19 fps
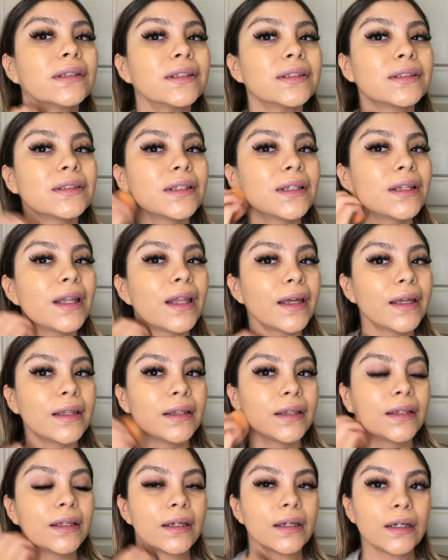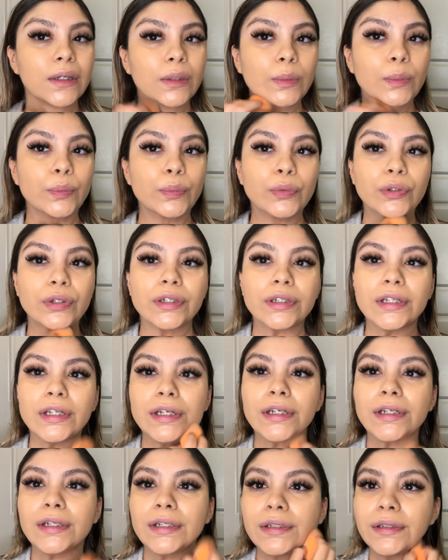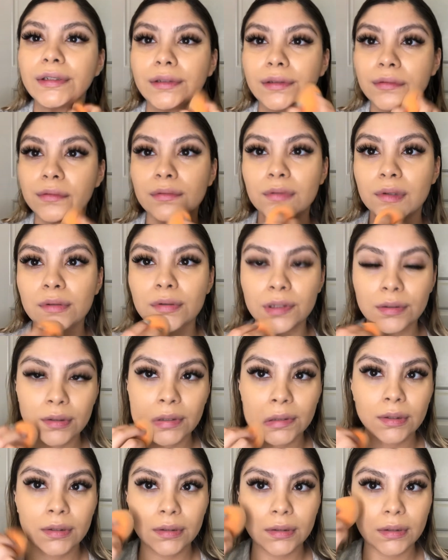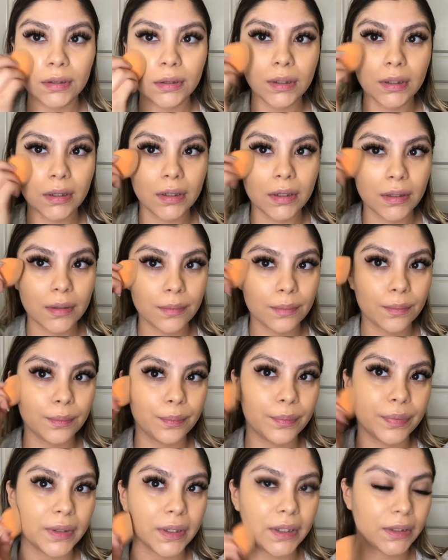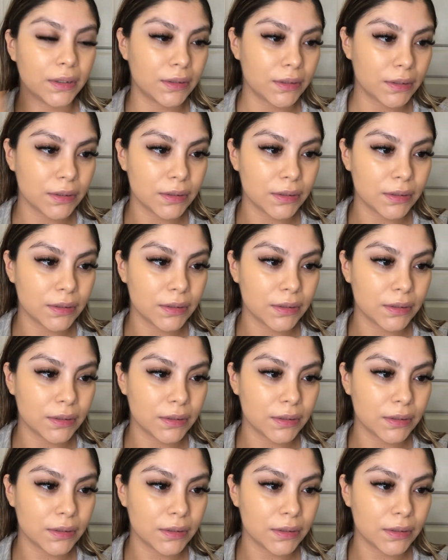slightly more tan than I am, but